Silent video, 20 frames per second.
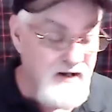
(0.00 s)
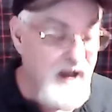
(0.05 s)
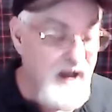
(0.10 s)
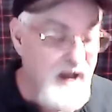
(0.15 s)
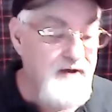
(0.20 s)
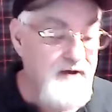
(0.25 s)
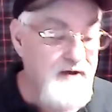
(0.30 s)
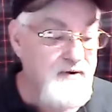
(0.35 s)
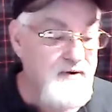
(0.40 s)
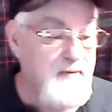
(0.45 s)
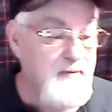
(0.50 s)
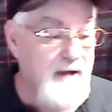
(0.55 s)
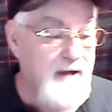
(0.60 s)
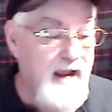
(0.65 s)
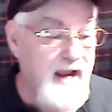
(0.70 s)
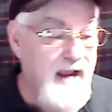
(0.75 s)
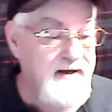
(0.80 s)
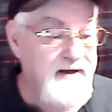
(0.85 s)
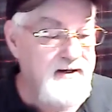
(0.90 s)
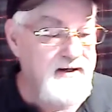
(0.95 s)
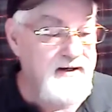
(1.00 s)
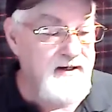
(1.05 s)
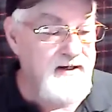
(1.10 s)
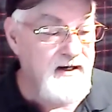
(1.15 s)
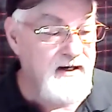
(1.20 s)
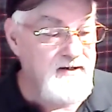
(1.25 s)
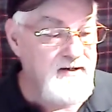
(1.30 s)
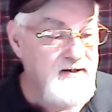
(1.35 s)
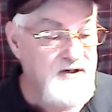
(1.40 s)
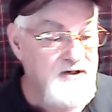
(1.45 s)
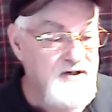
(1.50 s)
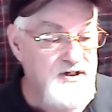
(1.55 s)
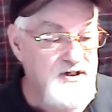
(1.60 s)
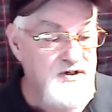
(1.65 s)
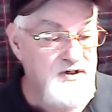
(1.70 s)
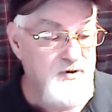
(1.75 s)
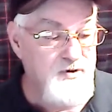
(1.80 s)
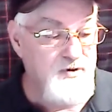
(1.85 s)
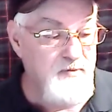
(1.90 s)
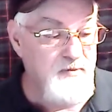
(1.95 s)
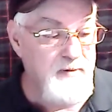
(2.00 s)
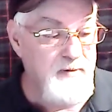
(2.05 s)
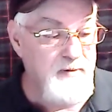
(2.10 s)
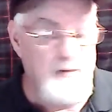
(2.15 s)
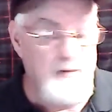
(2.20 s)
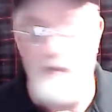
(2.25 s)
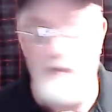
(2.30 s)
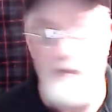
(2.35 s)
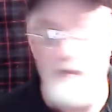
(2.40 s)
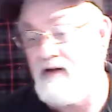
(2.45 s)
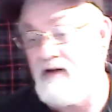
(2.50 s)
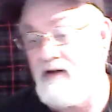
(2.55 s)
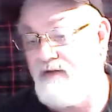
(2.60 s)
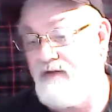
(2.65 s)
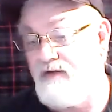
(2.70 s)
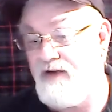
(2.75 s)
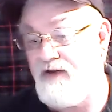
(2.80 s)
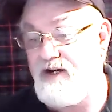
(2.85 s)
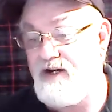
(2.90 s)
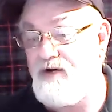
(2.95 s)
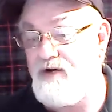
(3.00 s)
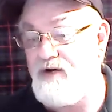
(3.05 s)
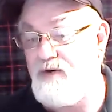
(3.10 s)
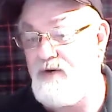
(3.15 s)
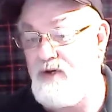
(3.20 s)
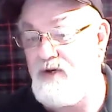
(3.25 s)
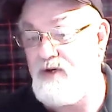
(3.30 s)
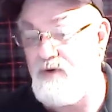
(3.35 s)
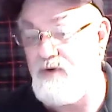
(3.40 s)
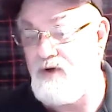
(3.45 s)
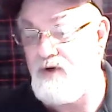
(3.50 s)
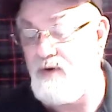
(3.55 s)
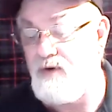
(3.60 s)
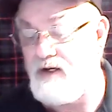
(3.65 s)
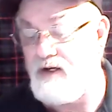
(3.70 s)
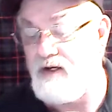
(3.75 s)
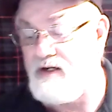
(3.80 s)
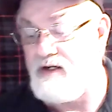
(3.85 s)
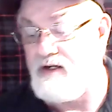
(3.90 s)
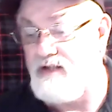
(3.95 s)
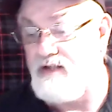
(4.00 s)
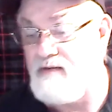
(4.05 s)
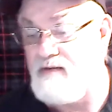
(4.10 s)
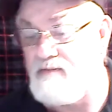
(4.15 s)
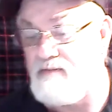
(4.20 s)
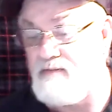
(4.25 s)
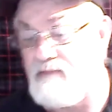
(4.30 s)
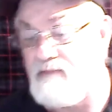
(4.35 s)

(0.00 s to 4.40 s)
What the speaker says: do it by hand just to show people if I can do it, you can do it. Because I'm